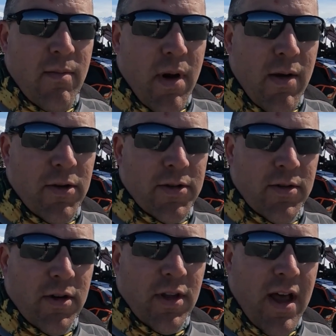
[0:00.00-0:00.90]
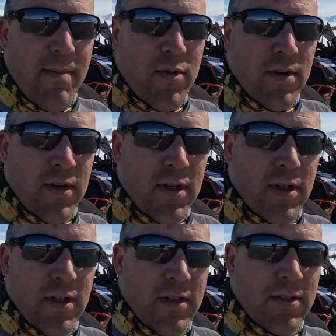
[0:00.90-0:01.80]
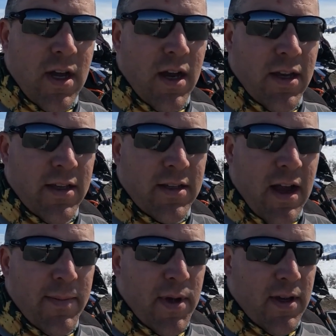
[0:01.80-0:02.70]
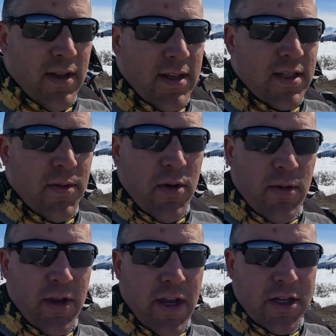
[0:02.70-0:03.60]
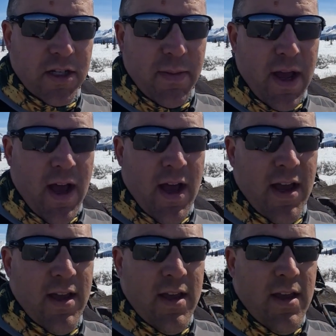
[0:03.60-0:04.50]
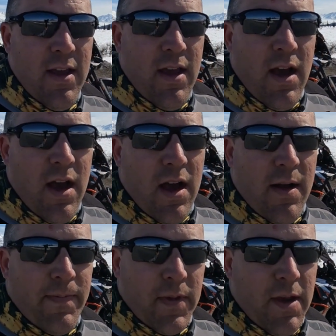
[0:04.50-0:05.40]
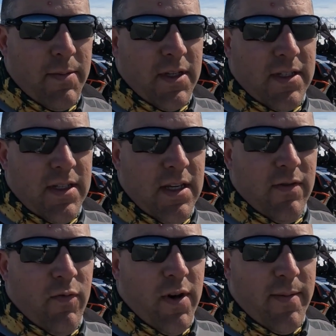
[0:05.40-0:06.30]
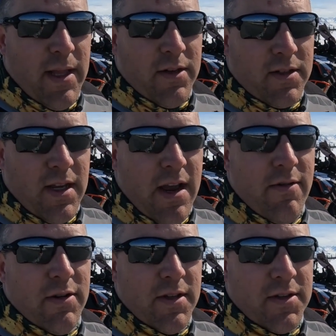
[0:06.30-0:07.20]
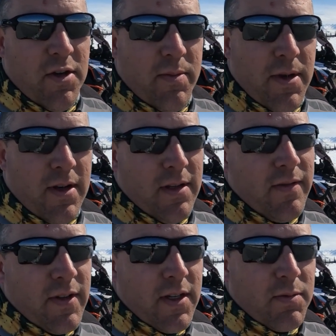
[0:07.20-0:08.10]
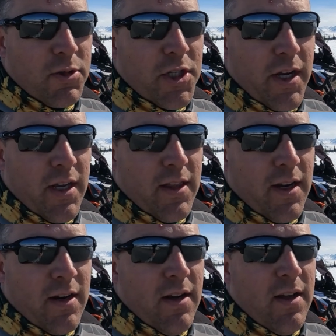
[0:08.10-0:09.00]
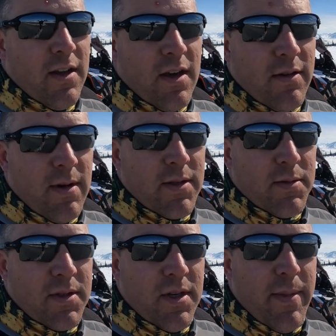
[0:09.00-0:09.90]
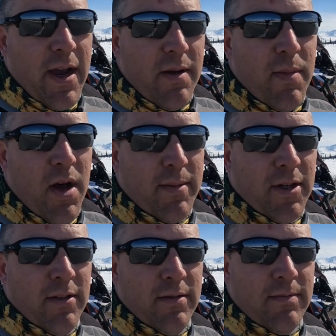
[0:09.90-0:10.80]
Probably won't do a whole lot more talking, stopping, unless something really catches my eye. I'm going to see if one of my little side roads is open. If it is, we'll check in there. Otherwise, we'll see you back in Palmer.